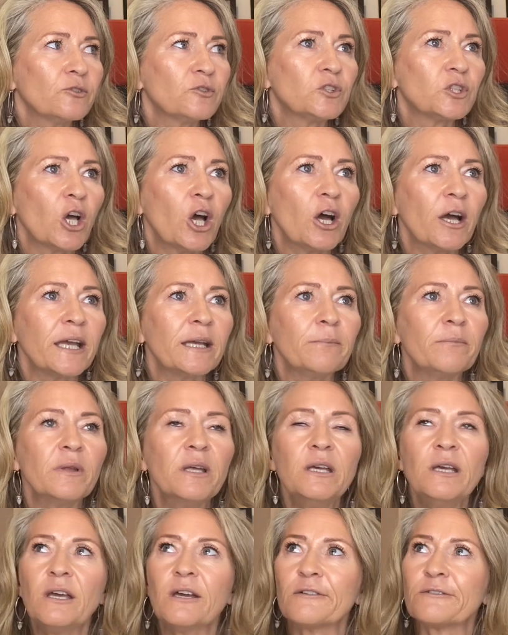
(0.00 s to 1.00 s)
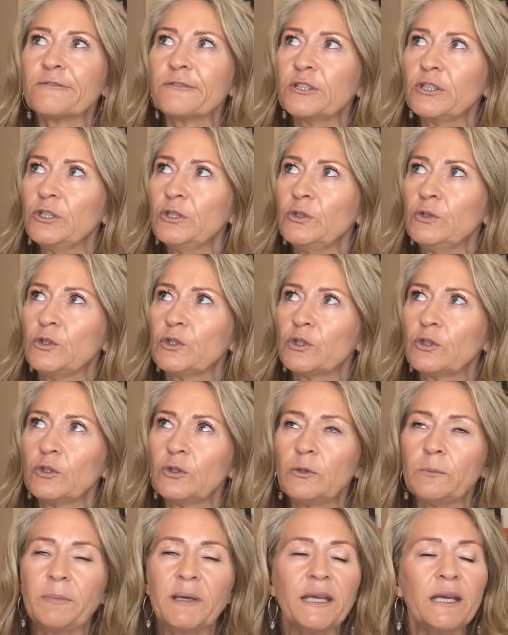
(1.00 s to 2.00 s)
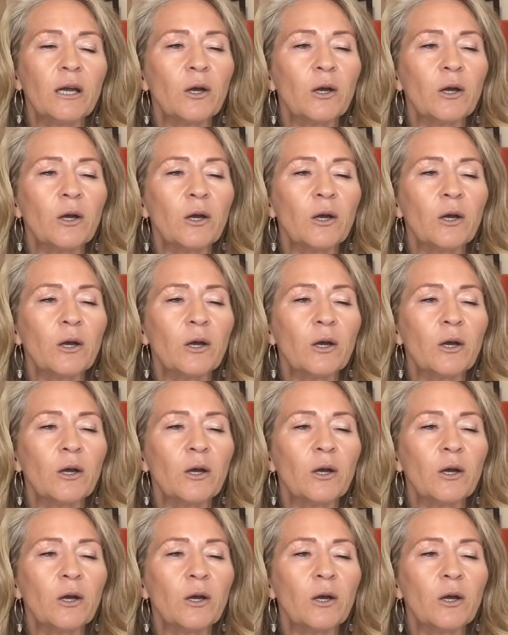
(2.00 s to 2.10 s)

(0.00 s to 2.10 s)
of time for you to be